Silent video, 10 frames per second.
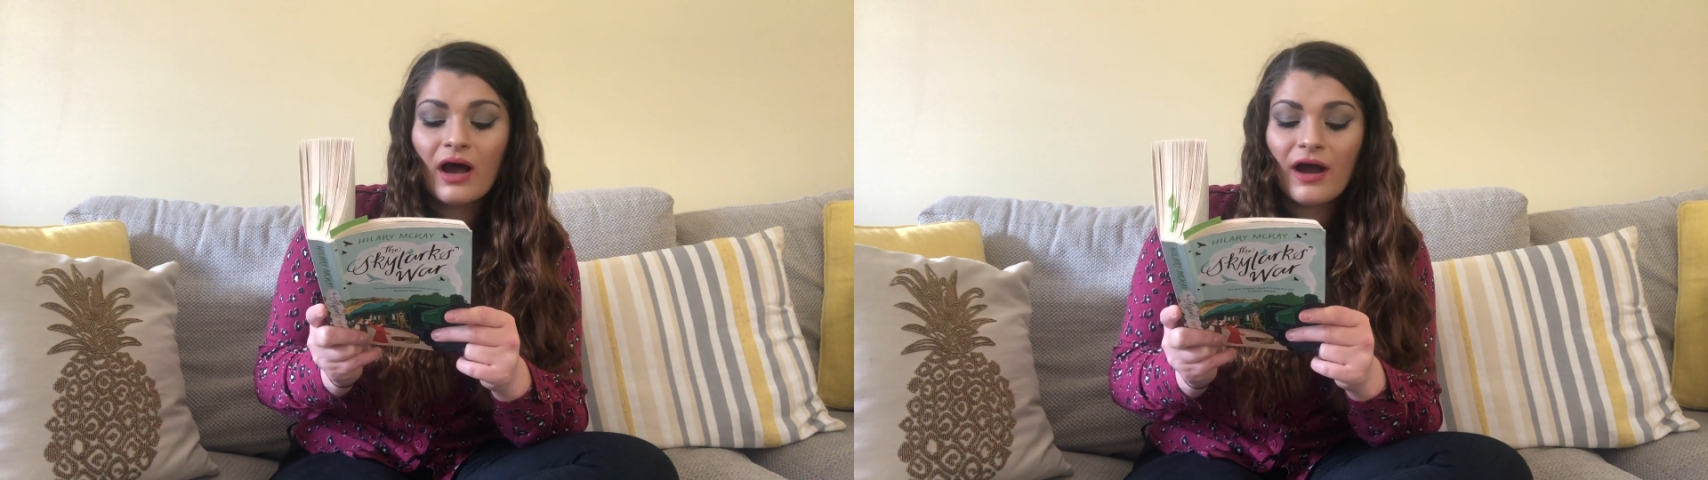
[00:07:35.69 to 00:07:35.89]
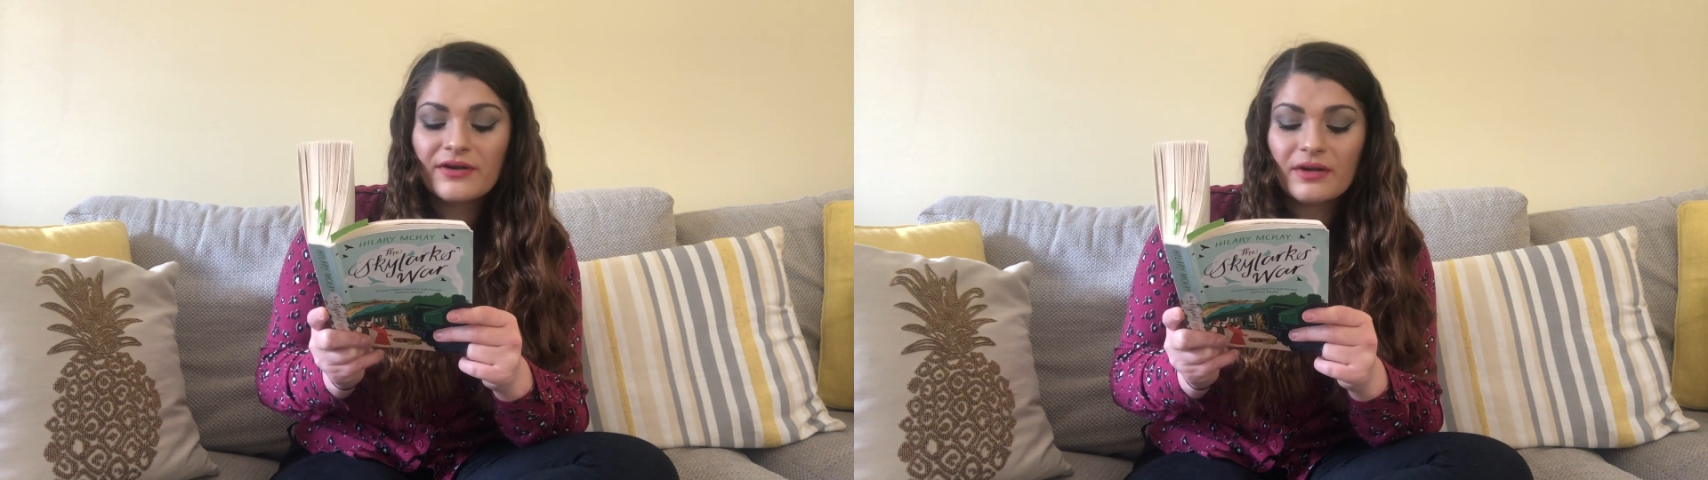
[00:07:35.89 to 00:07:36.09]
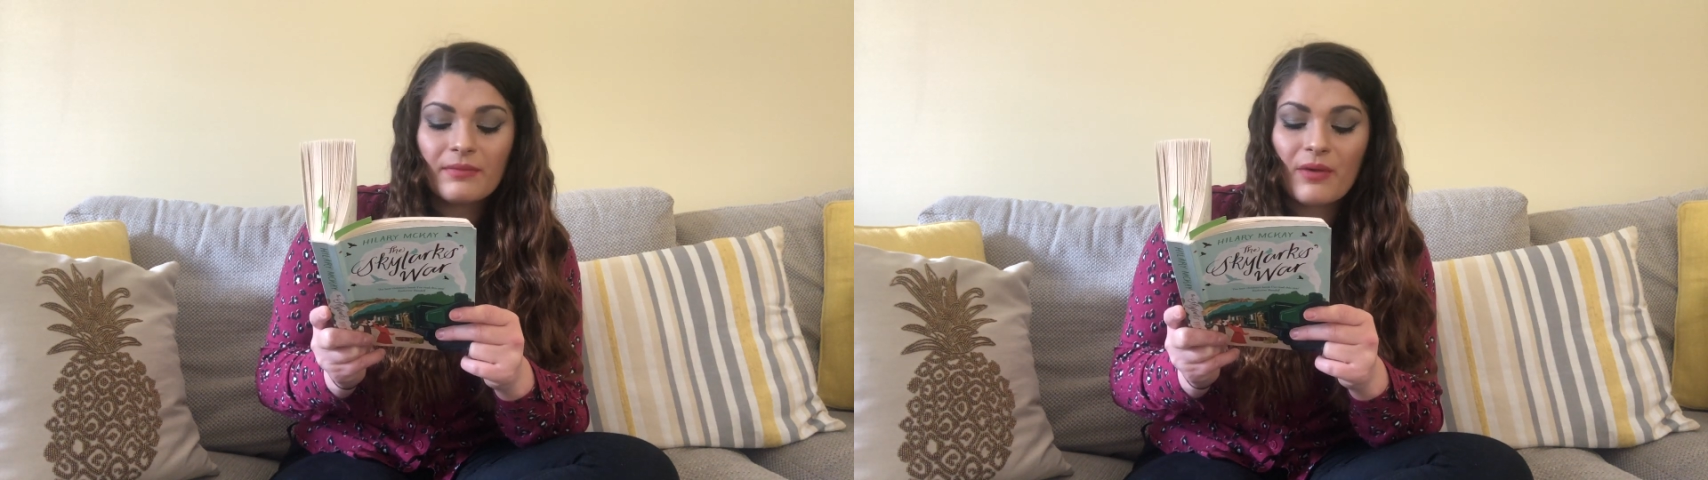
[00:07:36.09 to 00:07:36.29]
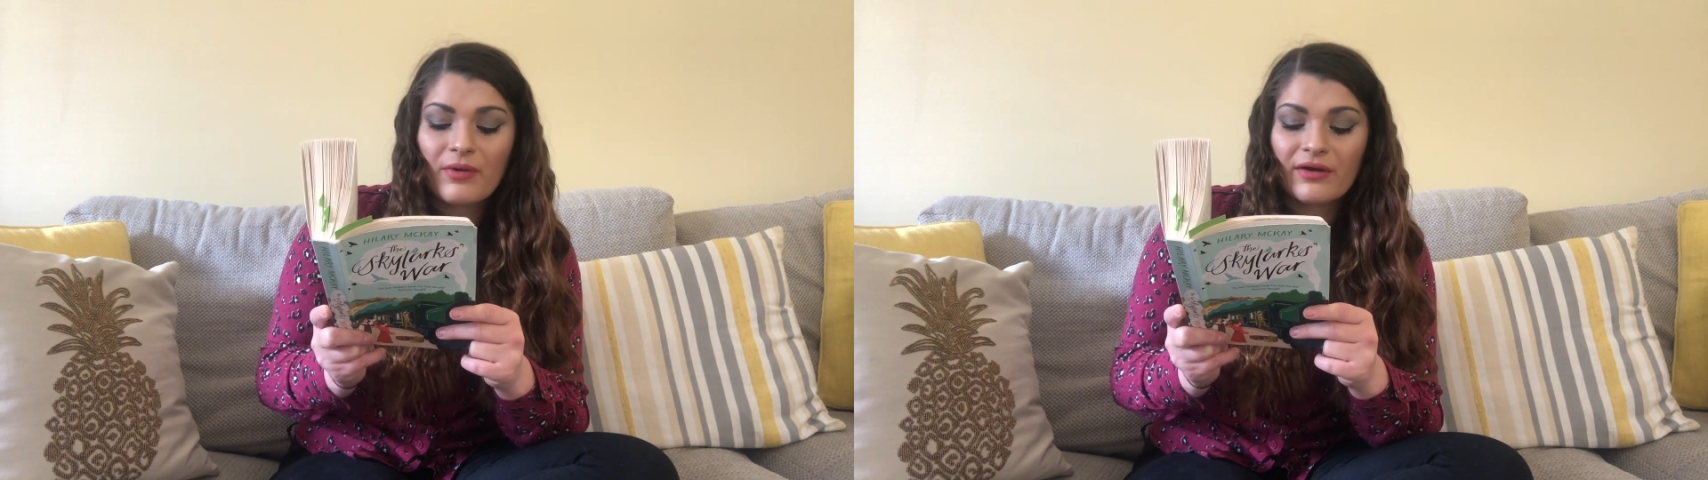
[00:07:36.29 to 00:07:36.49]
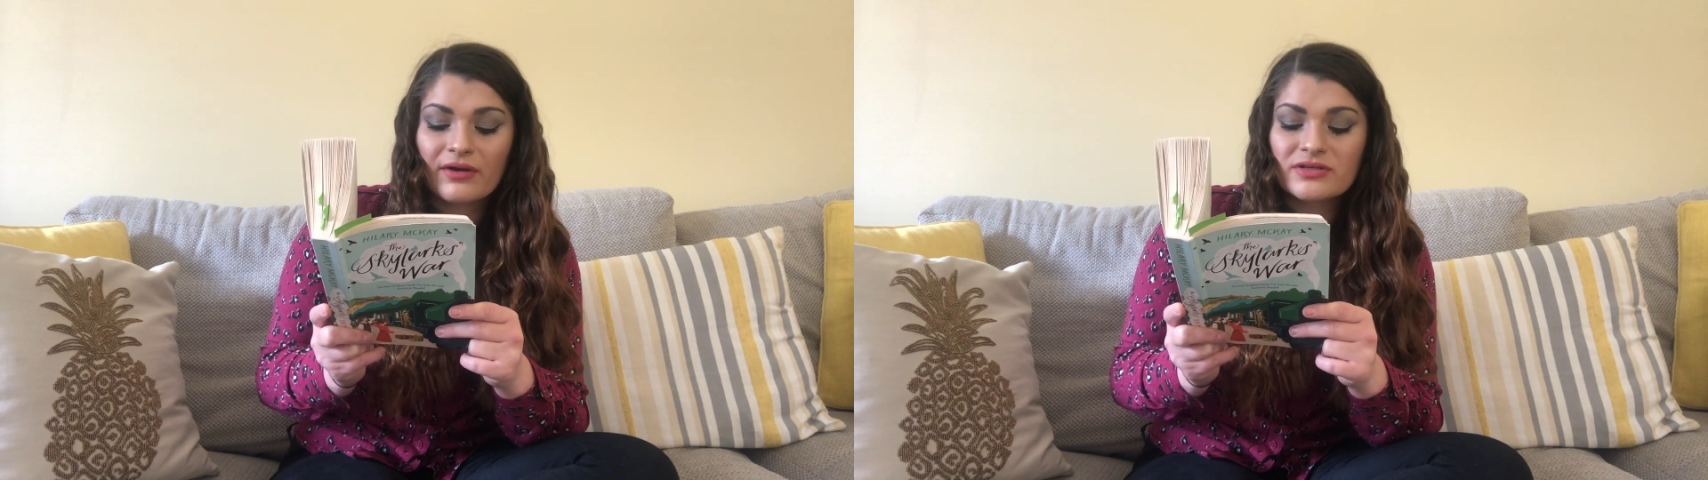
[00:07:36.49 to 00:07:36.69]
I don't mind
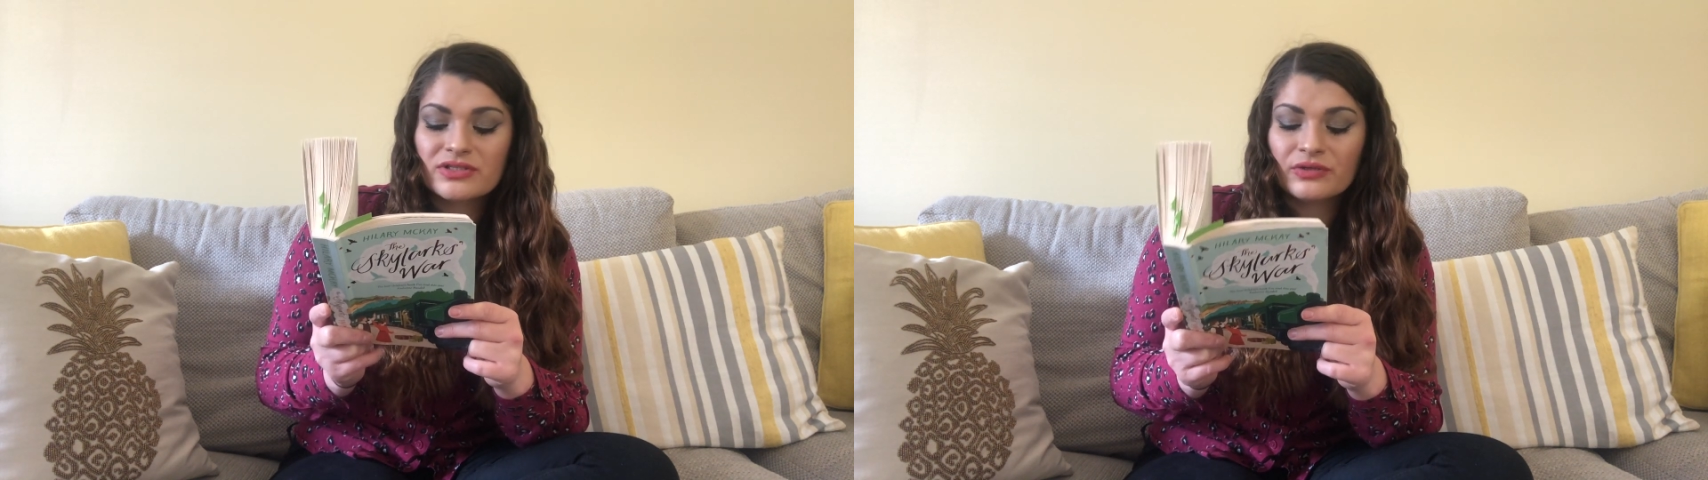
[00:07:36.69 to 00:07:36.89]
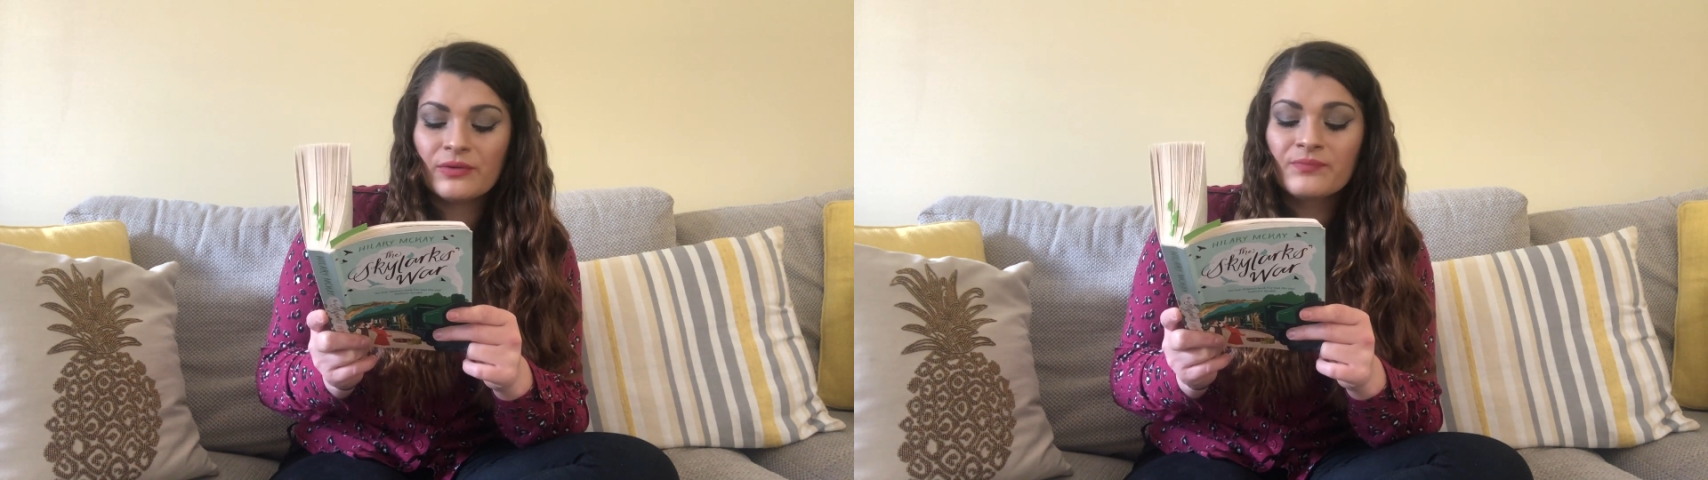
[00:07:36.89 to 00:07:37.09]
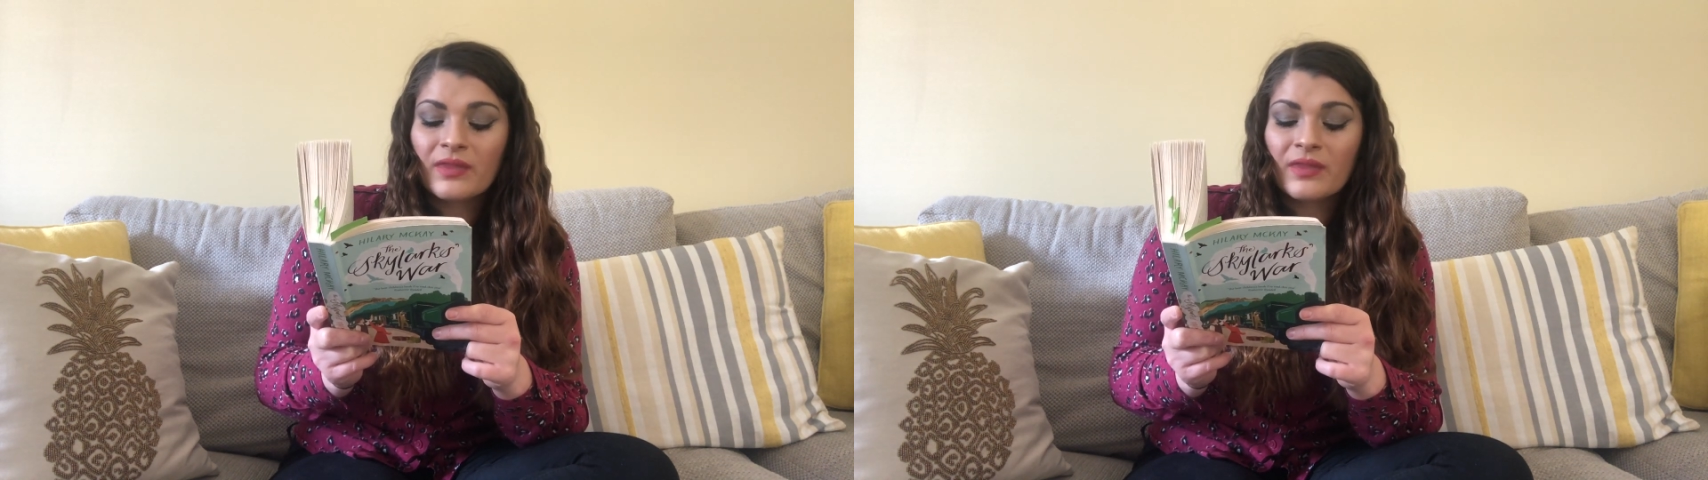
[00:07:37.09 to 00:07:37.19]
where I go to school.